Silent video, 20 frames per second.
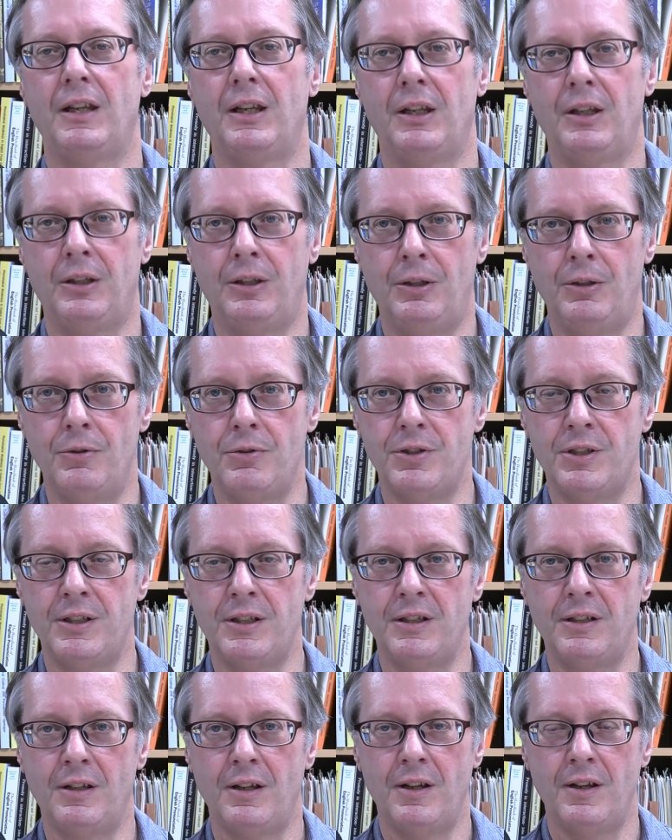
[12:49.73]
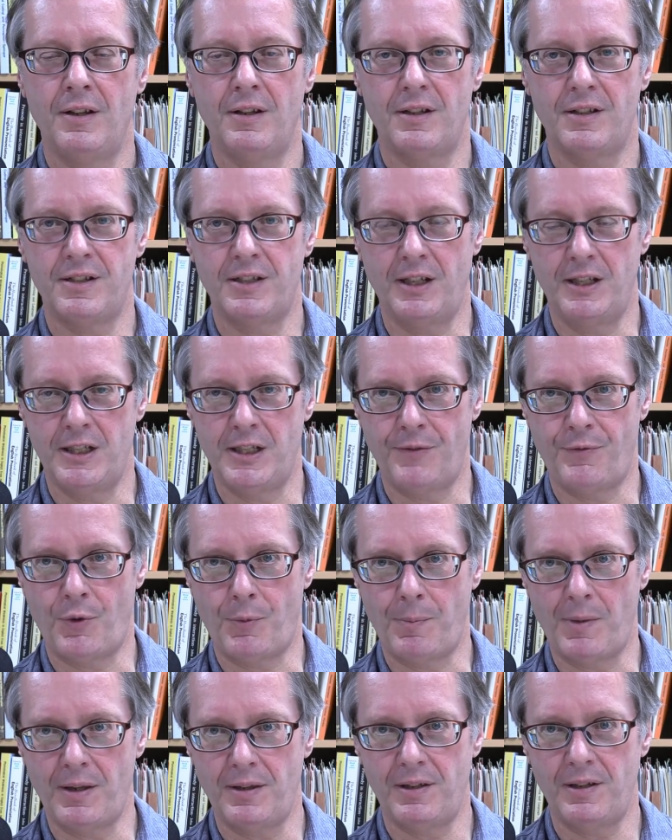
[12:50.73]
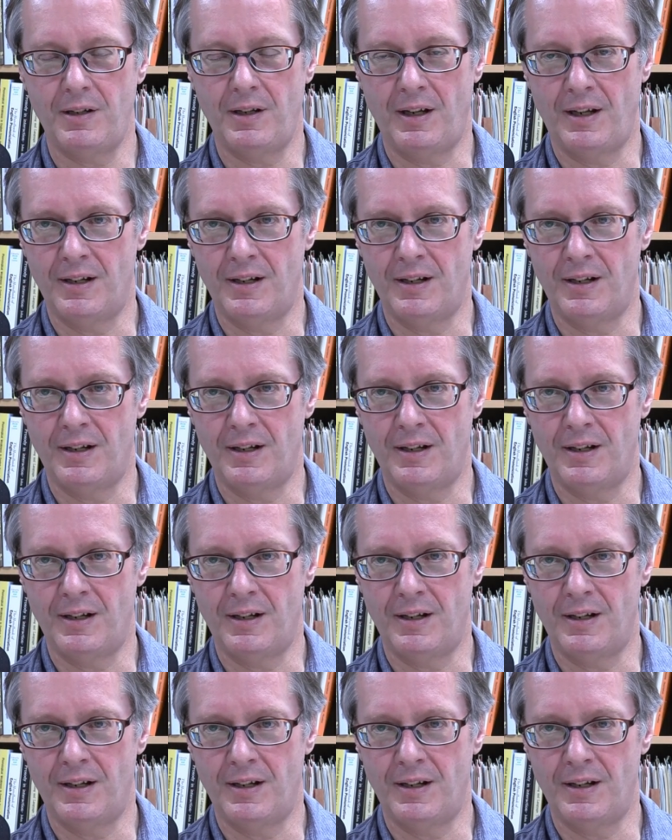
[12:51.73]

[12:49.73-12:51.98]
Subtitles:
using the scientific method